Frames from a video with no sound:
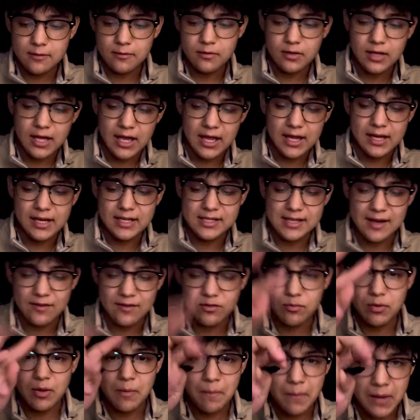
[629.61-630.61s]
Okay, it doesn't have to
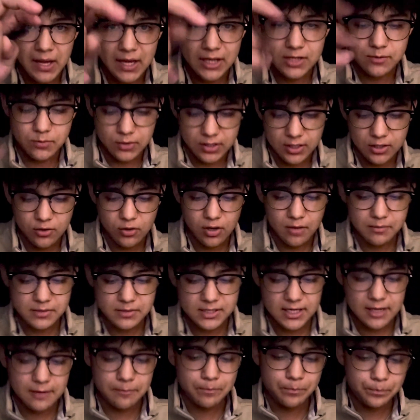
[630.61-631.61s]
be picked, but you know what I'm
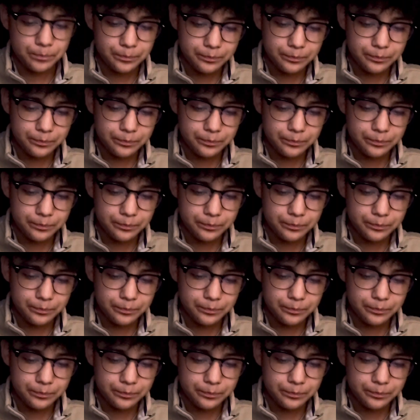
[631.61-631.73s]
saying.